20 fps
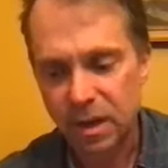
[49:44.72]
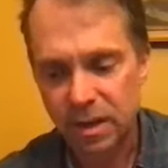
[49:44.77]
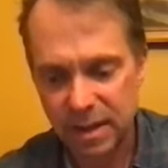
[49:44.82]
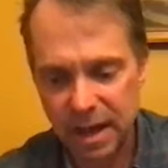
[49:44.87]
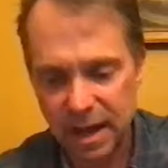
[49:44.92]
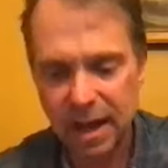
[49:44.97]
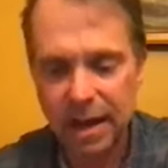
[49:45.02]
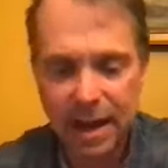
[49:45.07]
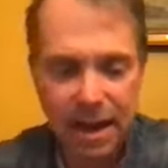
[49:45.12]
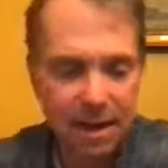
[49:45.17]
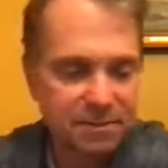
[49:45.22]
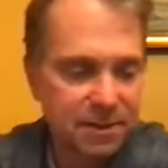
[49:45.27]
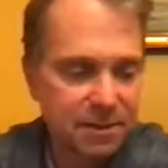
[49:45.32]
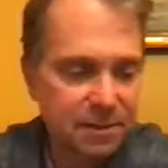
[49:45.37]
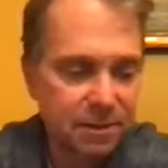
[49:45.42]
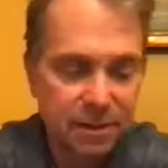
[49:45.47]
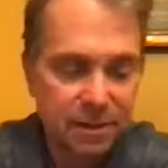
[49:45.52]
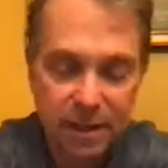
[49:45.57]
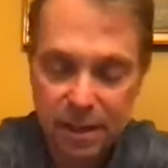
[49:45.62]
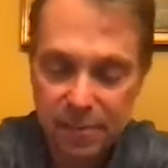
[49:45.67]
Yeah,
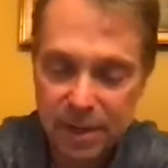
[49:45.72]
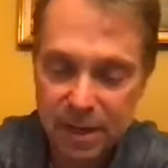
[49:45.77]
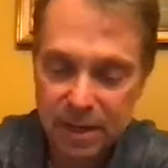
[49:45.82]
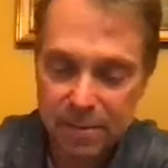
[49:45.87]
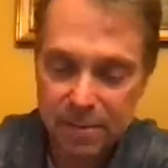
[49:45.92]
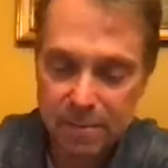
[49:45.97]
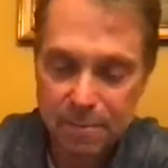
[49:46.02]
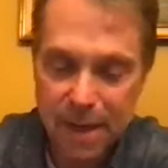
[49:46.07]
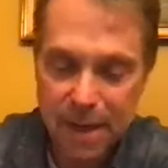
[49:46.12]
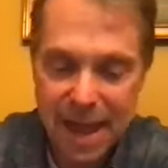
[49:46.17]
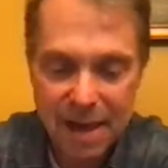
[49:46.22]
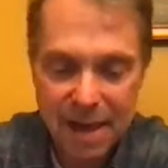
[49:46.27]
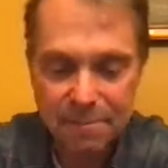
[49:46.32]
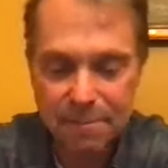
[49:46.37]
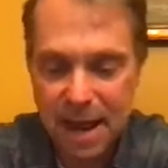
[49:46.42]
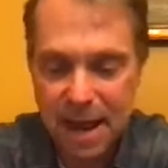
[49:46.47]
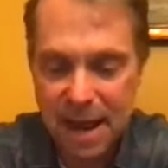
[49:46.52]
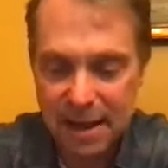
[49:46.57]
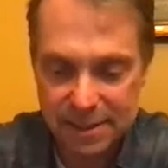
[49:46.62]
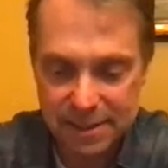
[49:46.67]
absolutely. I mean, Mad
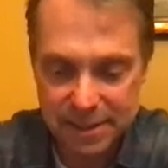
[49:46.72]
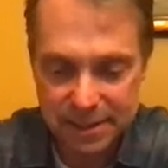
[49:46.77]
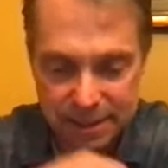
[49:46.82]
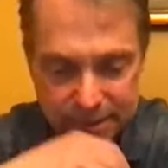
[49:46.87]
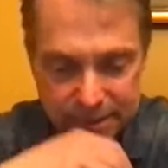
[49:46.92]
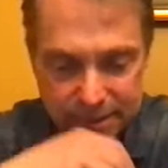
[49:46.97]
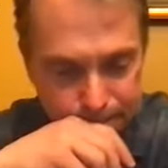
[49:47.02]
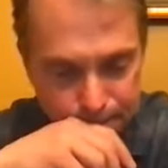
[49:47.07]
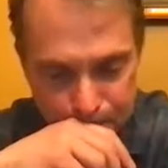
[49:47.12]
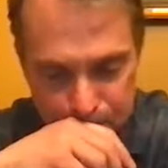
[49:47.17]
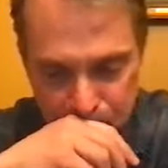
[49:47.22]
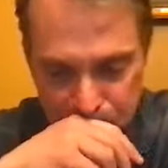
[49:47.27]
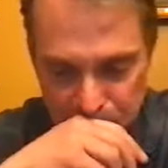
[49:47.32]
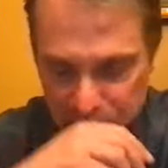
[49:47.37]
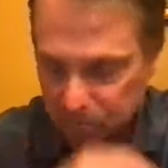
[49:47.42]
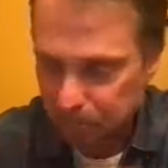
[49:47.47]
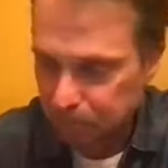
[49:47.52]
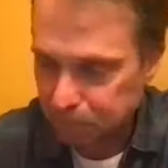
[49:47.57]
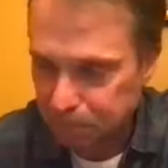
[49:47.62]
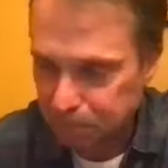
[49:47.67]
Magazine,
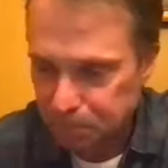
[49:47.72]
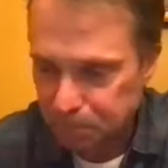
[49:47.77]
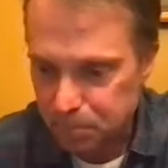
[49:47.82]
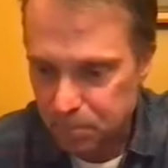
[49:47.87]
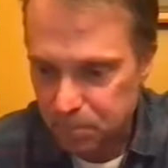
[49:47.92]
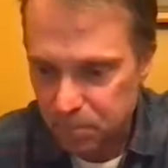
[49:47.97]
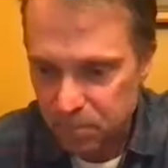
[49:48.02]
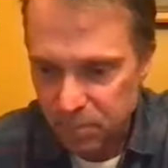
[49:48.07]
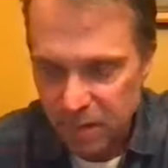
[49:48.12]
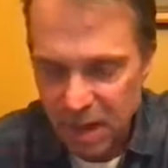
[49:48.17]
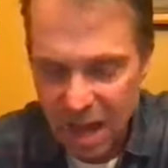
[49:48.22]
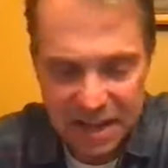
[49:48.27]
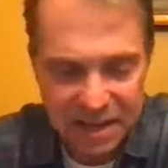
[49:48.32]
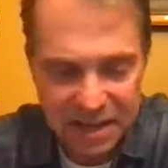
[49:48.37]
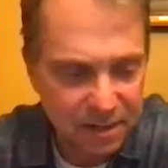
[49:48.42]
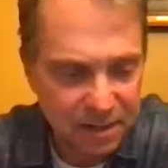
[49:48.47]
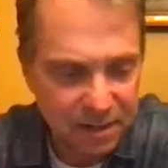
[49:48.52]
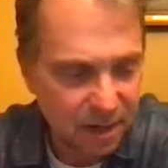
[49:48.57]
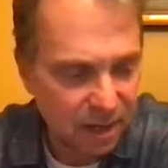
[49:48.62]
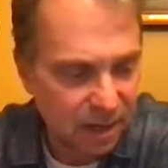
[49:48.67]

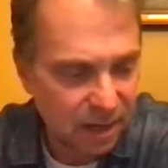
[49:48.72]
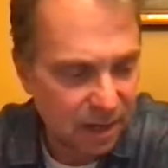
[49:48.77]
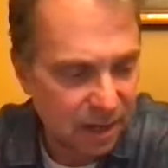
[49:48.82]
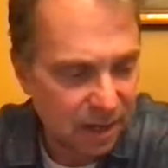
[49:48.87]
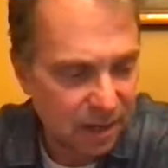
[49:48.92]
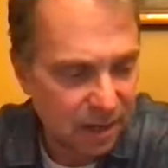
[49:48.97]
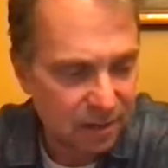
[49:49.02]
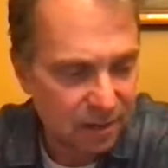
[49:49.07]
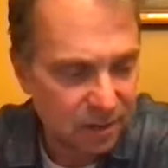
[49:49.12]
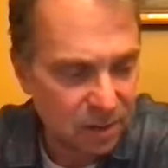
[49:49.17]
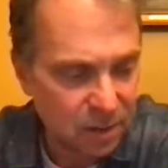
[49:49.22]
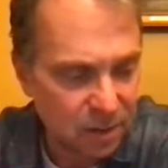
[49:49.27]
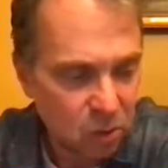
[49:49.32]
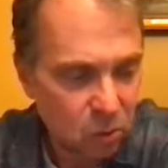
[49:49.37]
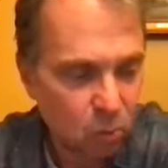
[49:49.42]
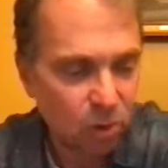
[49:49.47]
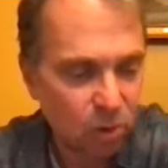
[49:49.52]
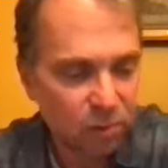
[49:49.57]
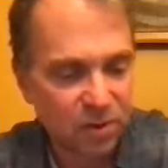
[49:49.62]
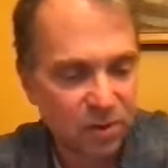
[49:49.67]
I
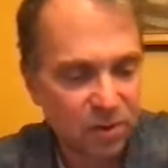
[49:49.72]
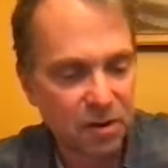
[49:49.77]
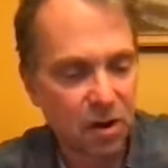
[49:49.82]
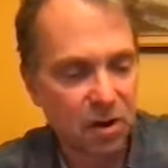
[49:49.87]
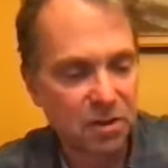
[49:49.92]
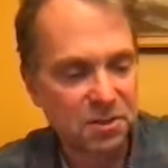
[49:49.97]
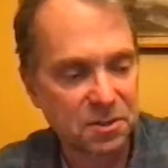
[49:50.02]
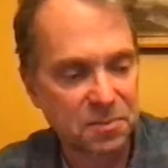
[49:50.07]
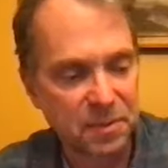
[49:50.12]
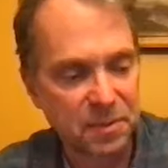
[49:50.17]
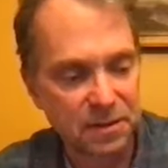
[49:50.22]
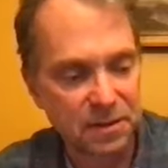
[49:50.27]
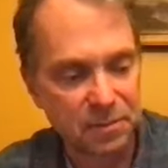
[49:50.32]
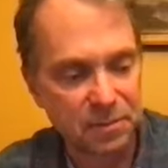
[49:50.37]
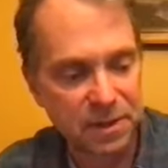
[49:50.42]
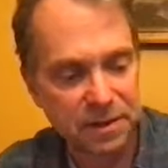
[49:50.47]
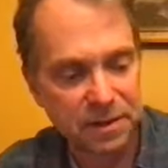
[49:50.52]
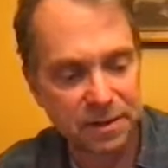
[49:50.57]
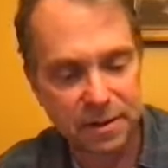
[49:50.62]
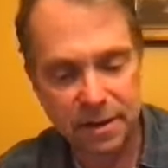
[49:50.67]
worked with Art
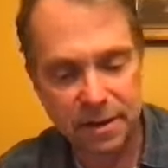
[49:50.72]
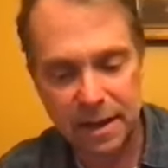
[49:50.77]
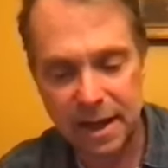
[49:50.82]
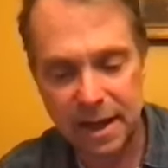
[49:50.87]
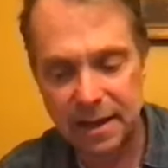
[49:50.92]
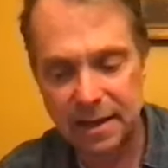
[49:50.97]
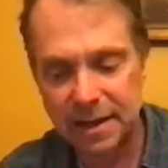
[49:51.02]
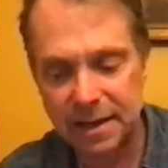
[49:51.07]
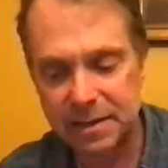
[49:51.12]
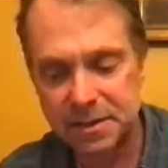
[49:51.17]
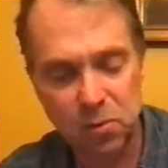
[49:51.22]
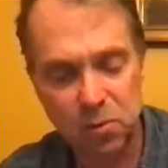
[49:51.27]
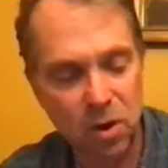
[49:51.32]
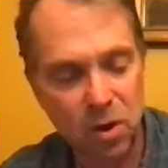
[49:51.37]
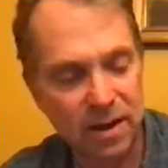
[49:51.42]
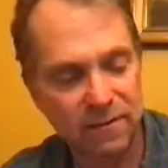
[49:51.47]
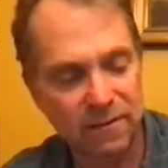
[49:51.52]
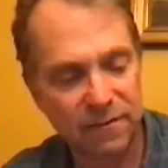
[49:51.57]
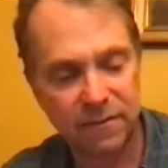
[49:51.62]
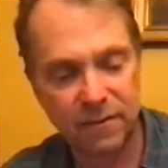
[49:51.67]
Spiegelman and his
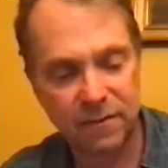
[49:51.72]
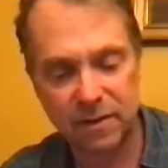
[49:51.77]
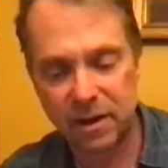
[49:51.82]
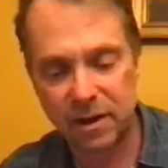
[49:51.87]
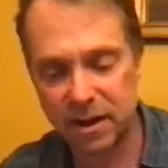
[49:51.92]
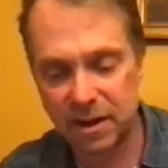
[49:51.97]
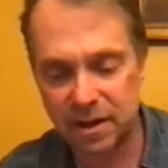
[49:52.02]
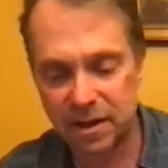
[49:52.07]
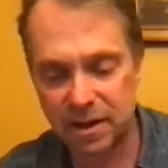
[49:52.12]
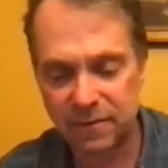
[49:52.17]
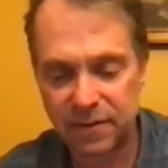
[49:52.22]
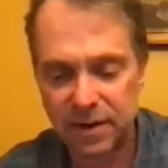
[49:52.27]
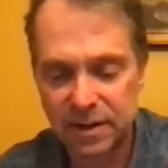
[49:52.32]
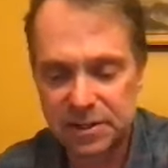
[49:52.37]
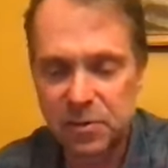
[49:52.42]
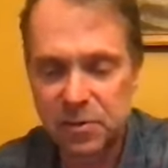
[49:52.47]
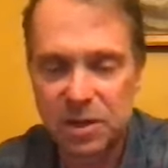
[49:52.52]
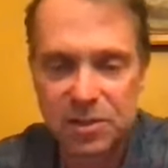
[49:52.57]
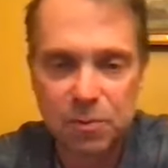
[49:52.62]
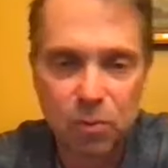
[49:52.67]
wife,
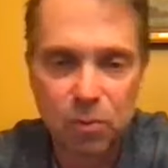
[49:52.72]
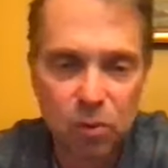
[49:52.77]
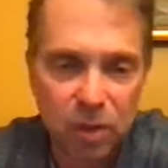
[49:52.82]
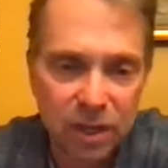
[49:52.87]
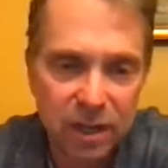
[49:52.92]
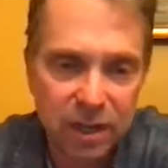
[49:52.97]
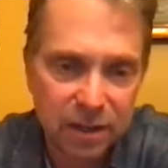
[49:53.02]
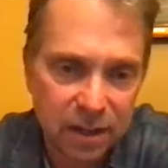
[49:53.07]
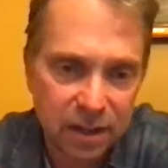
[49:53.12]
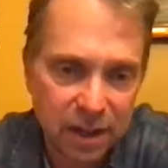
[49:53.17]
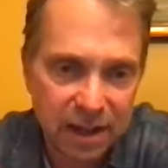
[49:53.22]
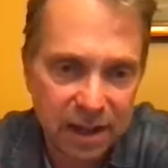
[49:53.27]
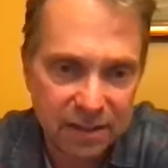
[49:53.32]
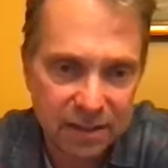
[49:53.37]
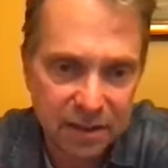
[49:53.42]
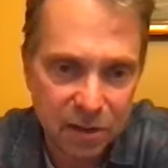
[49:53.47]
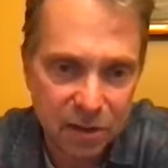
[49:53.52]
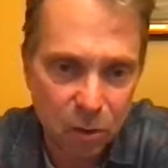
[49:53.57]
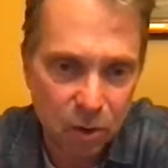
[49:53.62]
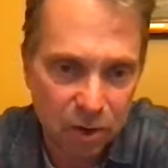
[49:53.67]
Francoise Mouly at
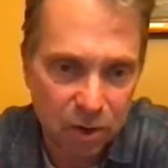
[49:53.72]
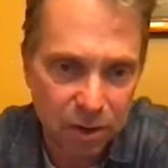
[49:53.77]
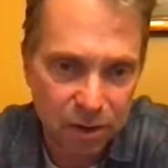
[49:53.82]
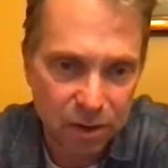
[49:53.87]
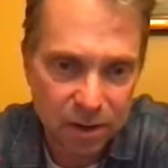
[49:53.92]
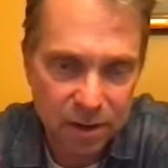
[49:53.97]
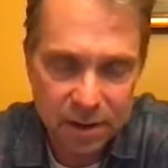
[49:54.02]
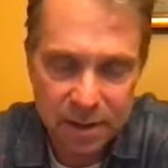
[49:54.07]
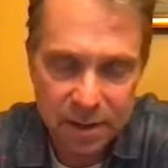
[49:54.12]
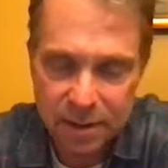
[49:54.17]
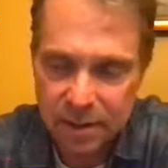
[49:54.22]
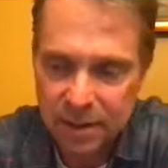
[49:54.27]
the New Yorker.